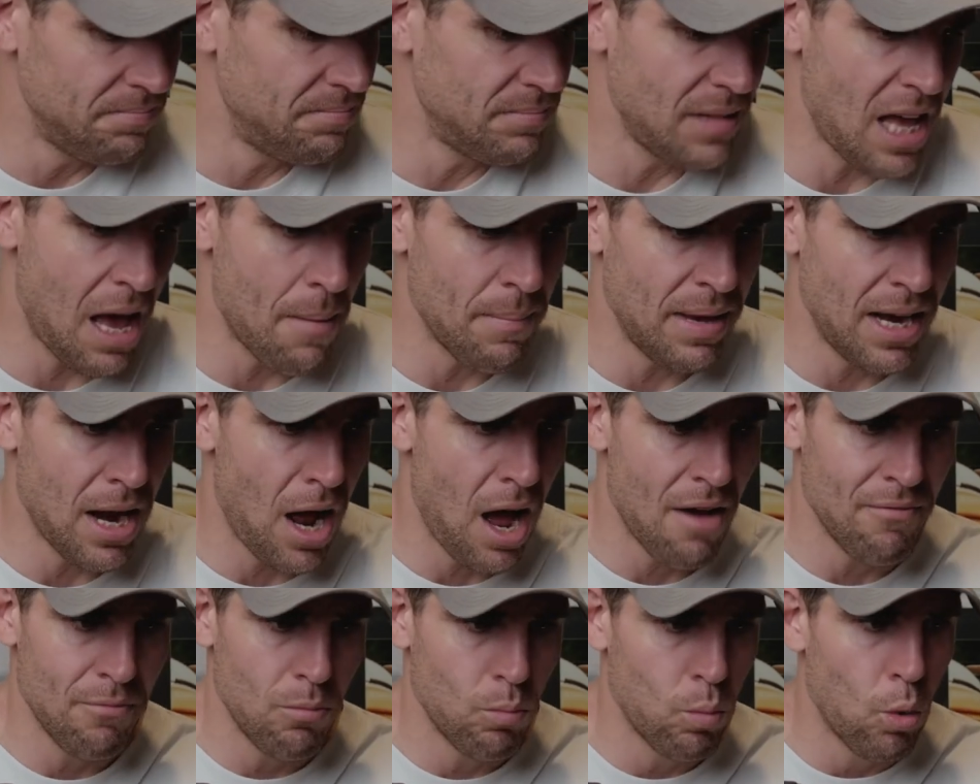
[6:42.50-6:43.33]
I mean,
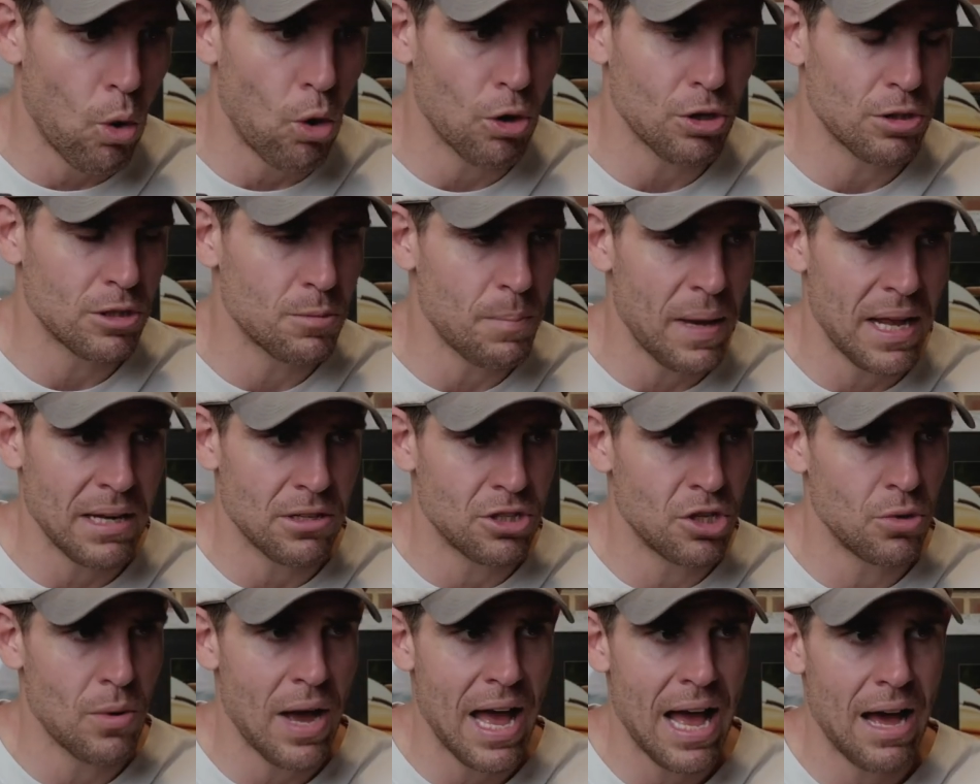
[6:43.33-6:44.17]

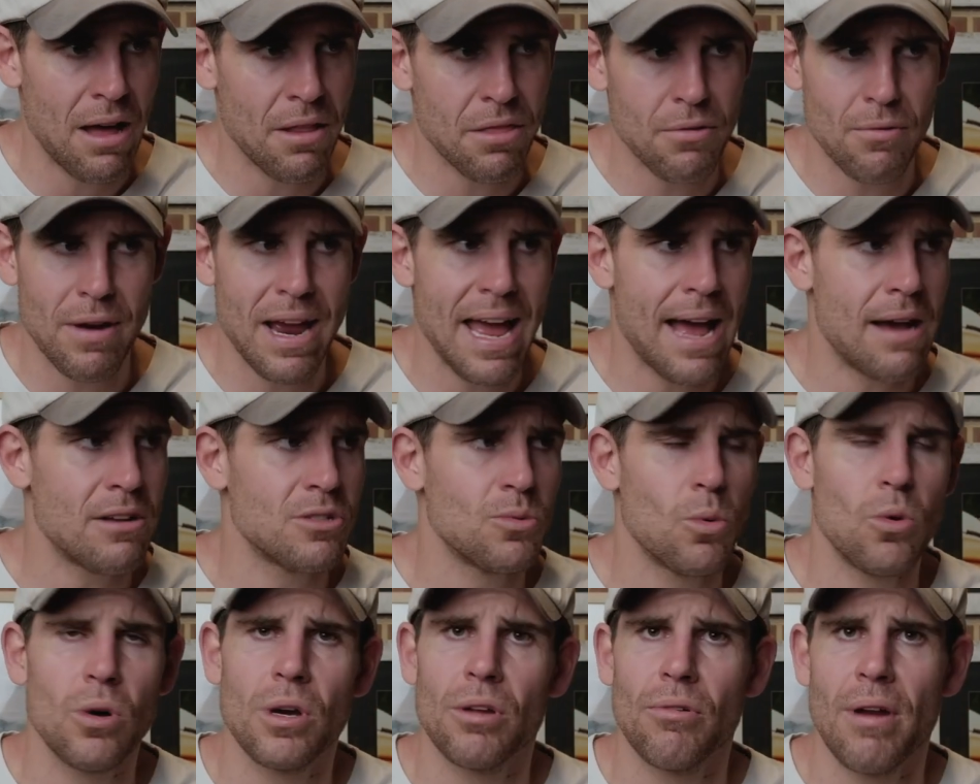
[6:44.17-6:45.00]
spent 3 hours
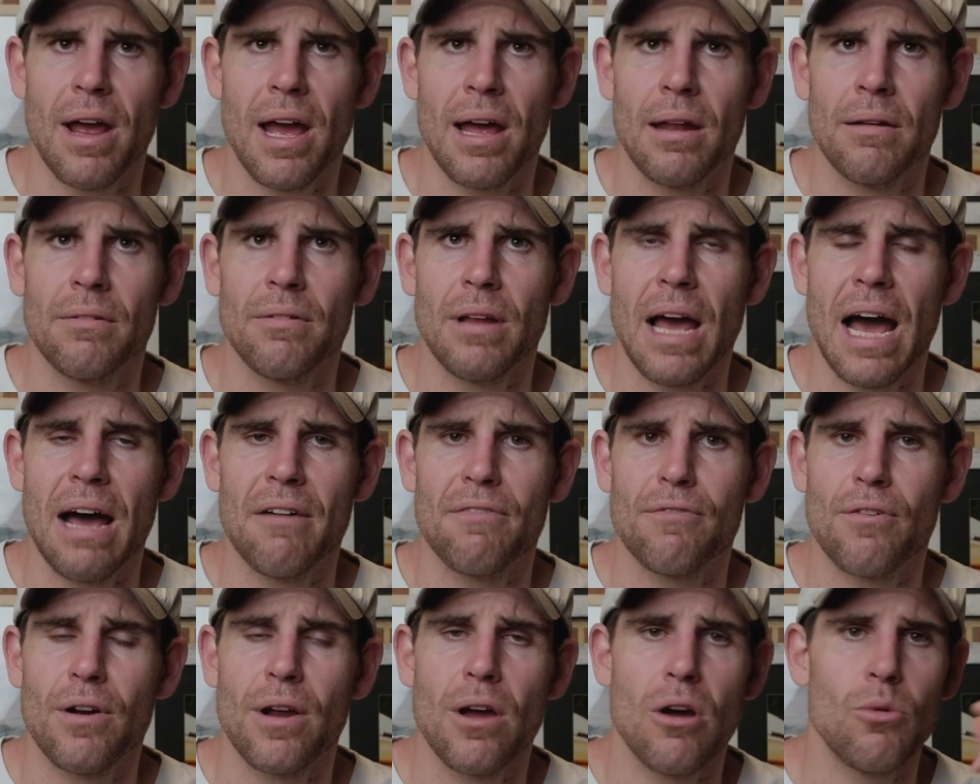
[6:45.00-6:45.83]
walking around
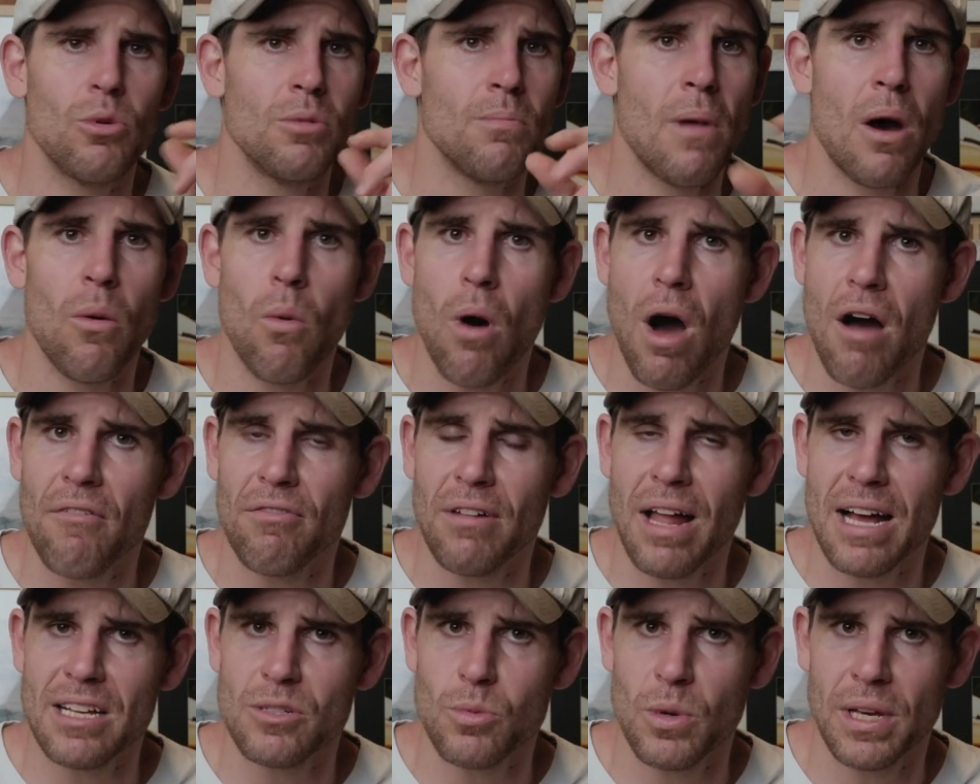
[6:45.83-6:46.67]
Freo with my wife
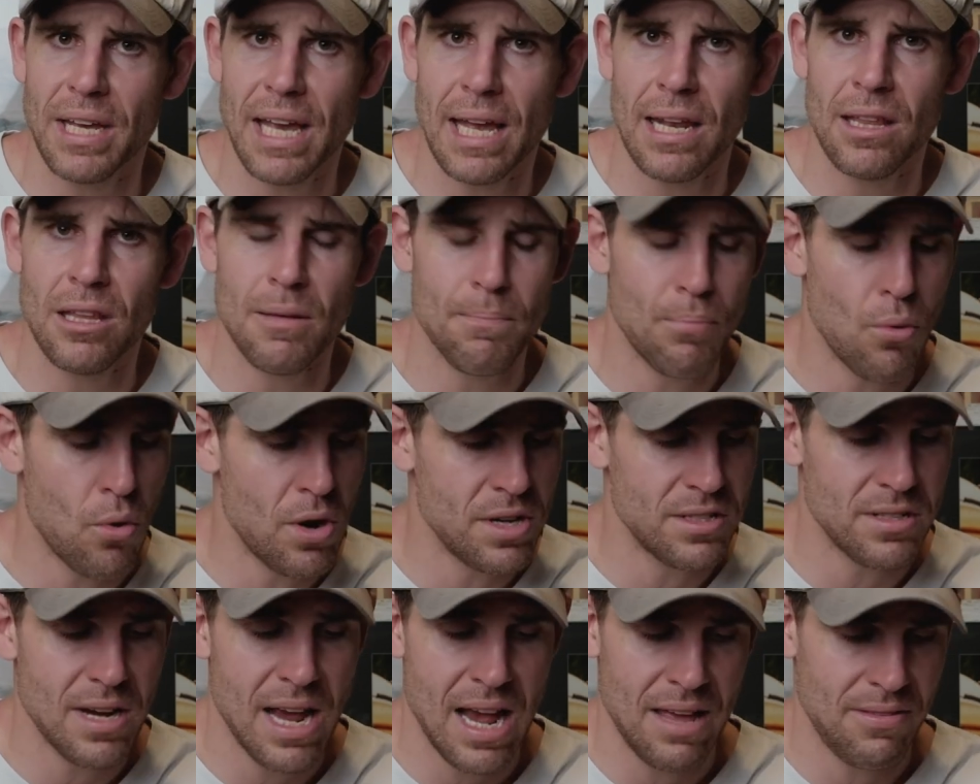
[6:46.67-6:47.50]
last weekend and the
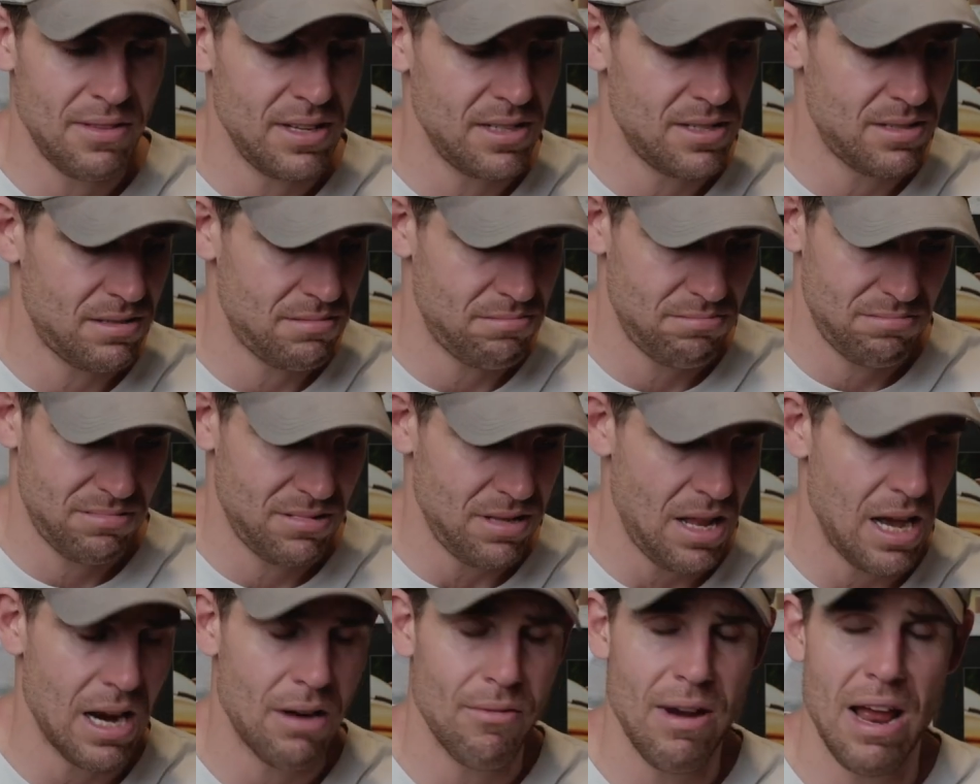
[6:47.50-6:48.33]
boys, and I had this
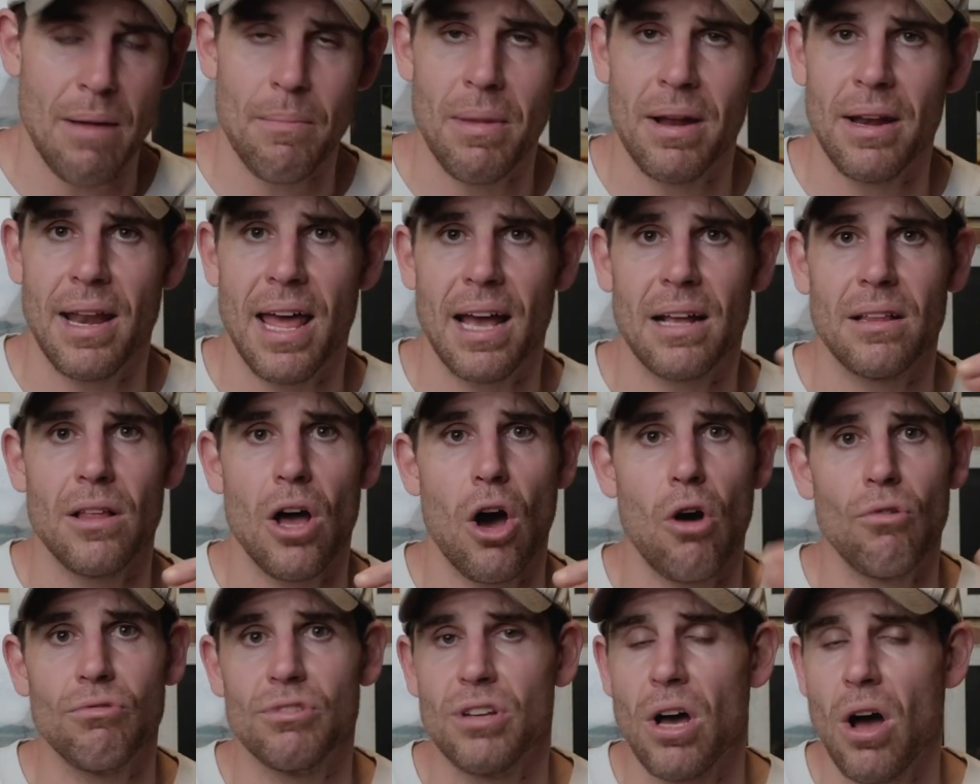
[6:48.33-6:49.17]
slung around my neck the
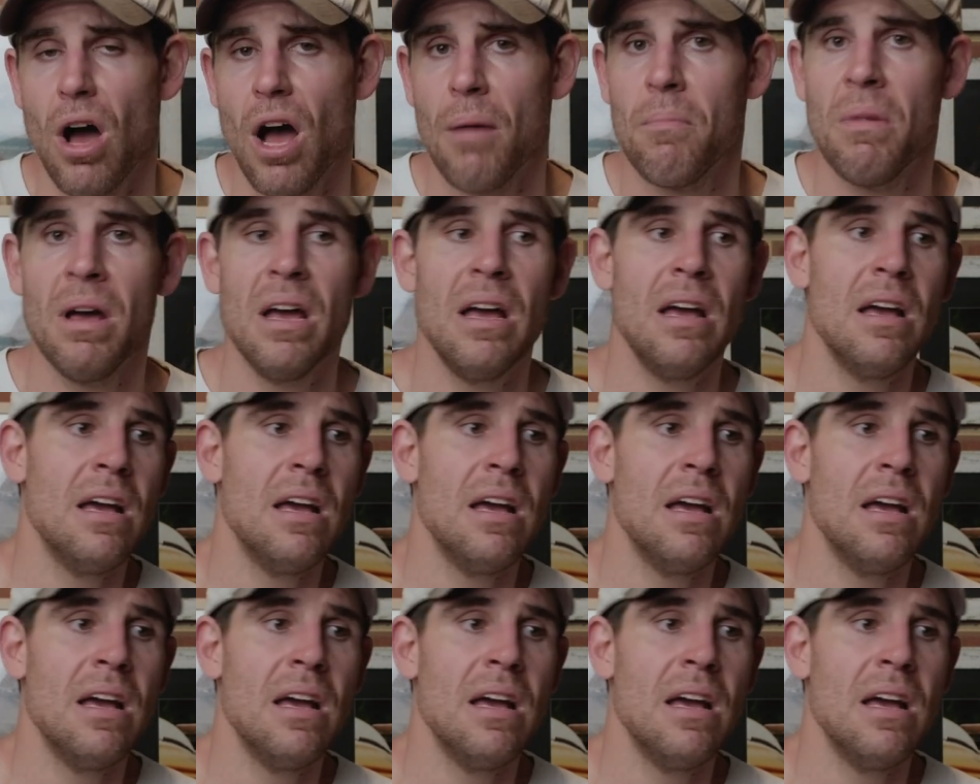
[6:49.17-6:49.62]
whole time.